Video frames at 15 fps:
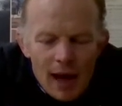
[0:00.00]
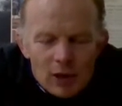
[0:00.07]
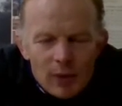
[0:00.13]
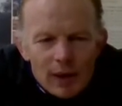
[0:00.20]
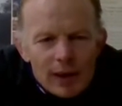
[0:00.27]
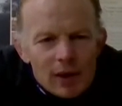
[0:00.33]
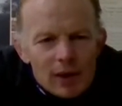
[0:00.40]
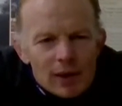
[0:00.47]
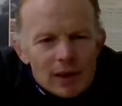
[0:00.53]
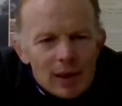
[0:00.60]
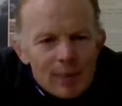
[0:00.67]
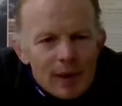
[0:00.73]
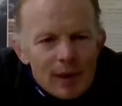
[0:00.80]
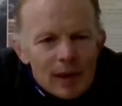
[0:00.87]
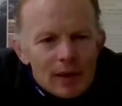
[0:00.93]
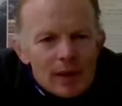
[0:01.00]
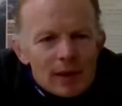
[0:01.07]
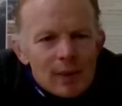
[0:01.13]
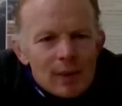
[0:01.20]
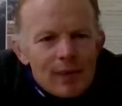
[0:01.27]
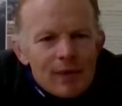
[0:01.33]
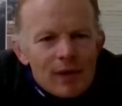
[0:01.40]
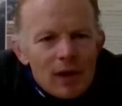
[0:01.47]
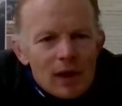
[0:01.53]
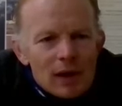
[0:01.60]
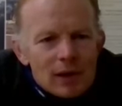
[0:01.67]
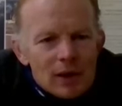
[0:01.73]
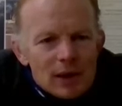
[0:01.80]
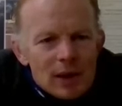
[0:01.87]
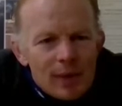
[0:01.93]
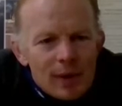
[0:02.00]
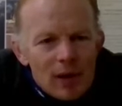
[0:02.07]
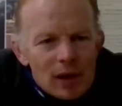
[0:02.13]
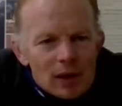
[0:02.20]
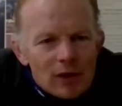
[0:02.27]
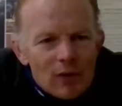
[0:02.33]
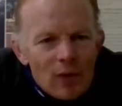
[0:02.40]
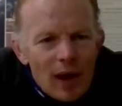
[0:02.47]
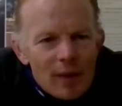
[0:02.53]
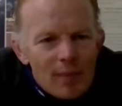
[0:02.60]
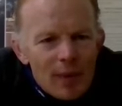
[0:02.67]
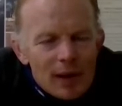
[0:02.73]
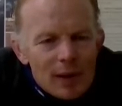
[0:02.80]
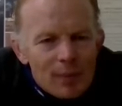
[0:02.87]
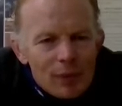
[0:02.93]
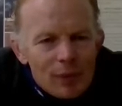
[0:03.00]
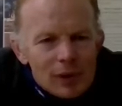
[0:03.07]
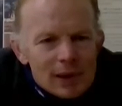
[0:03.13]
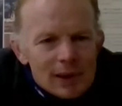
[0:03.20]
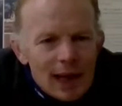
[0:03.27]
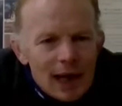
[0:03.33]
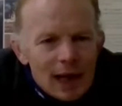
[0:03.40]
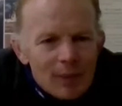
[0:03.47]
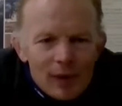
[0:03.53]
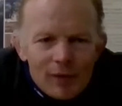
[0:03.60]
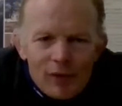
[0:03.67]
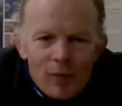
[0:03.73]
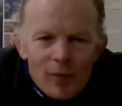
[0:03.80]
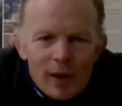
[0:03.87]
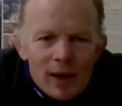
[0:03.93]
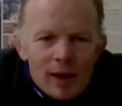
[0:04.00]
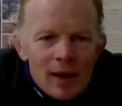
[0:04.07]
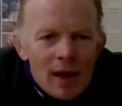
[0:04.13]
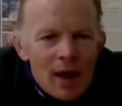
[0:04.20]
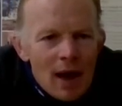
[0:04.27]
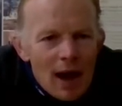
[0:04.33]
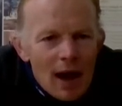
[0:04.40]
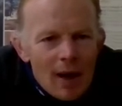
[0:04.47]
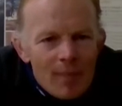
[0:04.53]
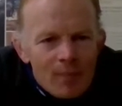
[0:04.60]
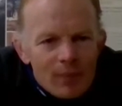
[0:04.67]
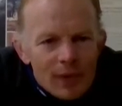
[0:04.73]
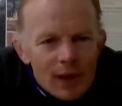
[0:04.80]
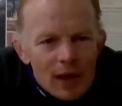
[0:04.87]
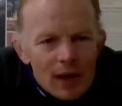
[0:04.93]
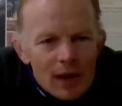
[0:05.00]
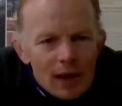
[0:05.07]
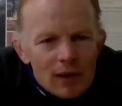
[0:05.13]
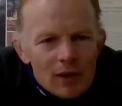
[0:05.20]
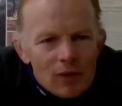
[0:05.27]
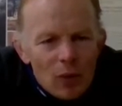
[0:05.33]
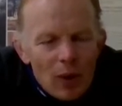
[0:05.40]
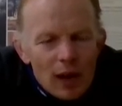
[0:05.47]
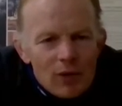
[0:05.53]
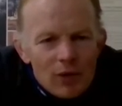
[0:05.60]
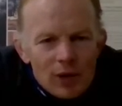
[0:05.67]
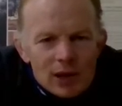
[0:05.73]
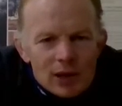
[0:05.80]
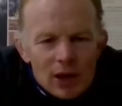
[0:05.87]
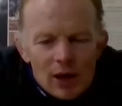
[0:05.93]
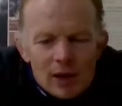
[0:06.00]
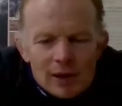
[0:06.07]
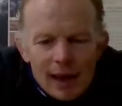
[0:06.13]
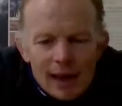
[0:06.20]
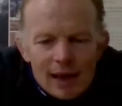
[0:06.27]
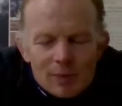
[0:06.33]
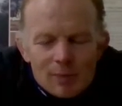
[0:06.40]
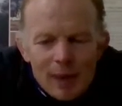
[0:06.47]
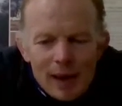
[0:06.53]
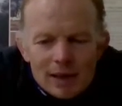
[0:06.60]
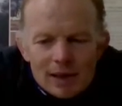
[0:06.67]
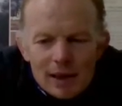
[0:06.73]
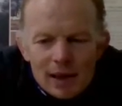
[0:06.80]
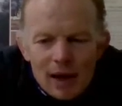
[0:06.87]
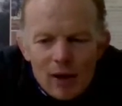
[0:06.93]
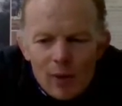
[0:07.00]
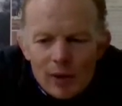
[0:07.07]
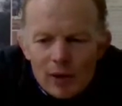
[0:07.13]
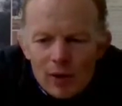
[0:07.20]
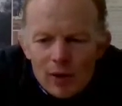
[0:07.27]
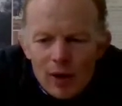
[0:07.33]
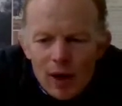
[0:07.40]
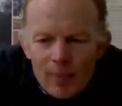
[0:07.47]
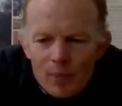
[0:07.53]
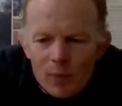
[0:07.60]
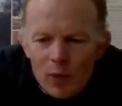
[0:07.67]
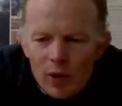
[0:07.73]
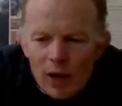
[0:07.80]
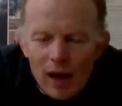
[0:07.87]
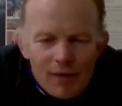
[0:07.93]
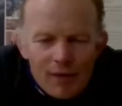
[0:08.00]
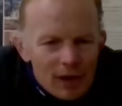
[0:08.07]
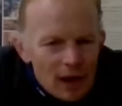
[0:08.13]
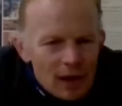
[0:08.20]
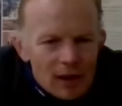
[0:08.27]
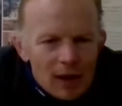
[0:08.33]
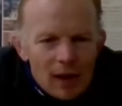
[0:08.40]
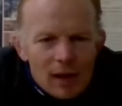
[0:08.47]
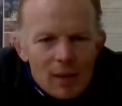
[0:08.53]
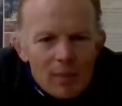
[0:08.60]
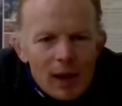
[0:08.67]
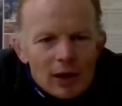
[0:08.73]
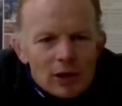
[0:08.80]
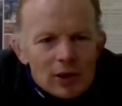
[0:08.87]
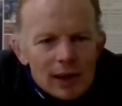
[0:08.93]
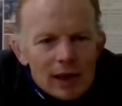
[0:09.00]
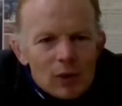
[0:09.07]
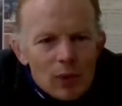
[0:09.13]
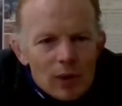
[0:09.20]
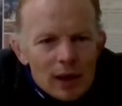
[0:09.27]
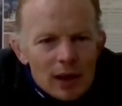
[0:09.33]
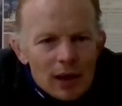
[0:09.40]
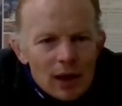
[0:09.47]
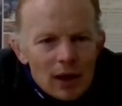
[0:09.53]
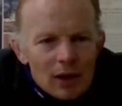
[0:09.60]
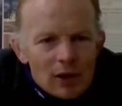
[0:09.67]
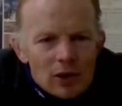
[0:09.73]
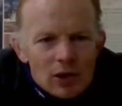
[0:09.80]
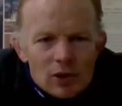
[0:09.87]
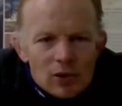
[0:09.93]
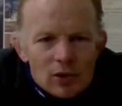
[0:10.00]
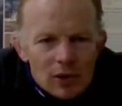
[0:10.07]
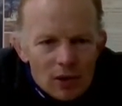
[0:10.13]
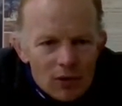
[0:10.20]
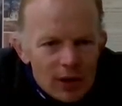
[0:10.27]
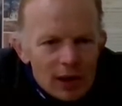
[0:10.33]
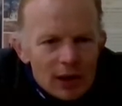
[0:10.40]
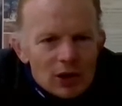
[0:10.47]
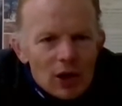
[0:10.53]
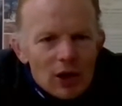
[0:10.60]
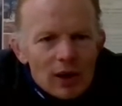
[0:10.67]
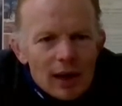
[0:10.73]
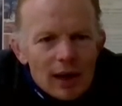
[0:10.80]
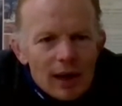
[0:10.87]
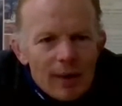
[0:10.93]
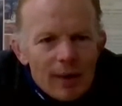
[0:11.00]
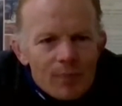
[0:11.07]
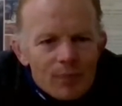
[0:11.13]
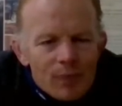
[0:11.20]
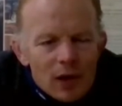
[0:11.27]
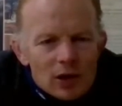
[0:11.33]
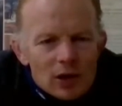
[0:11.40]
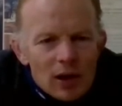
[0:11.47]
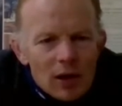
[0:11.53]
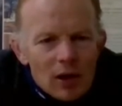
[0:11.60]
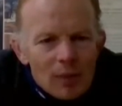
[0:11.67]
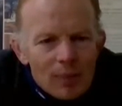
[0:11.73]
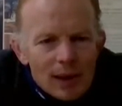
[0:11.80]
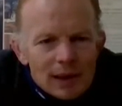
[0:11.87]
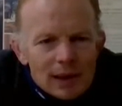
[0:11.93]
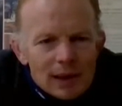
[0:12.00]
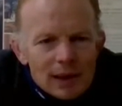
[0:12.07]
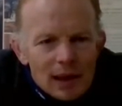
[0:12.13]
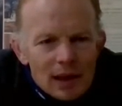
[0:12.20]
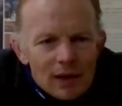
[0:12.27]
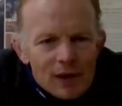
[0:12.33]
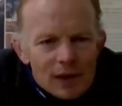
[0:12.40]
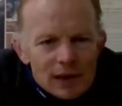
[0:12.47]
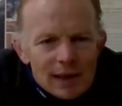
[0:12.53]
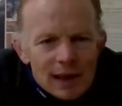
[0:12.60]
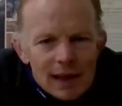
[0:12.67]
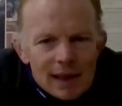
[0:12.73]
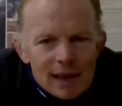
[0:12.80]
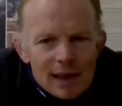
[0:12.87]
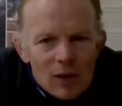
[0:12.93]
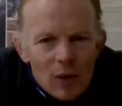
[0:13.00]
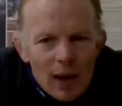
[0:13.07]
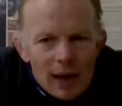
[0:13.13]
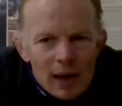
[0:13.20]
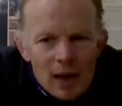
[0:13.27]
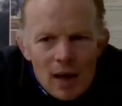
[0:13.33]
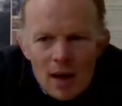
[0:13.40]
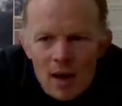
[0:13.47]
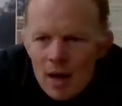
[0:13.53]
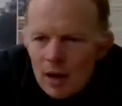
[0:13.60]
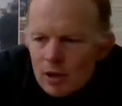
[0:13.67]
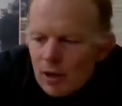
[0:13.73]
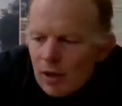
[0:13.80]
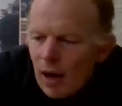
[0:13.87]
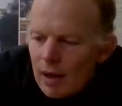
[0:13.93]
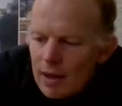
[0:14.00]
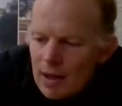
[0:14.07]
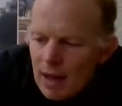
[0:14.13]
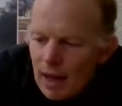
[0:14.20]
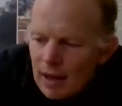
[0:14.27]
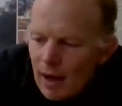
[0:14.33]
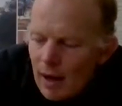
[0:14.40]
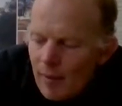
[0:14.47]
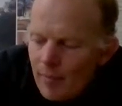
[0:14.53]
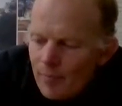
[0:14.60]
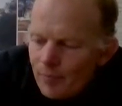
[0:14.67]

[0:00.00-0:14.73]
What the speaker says: It's one thing to sip a glass of wine by the poolside, but for me, wine really shows at its best. When you have a bite to eat with it, to really show the complexity and the versatility of the wine. So yeah, I think that